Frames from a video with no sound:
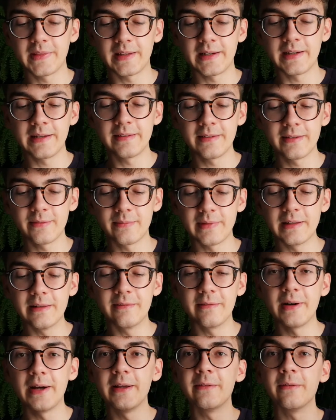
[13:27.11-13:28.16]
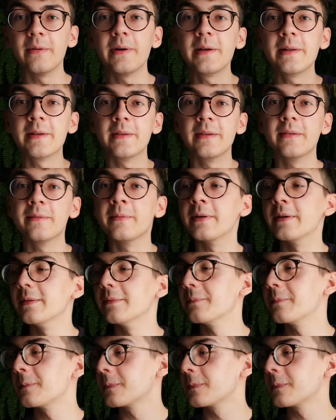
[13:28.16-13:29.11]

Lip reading: I just smell white wine at this point.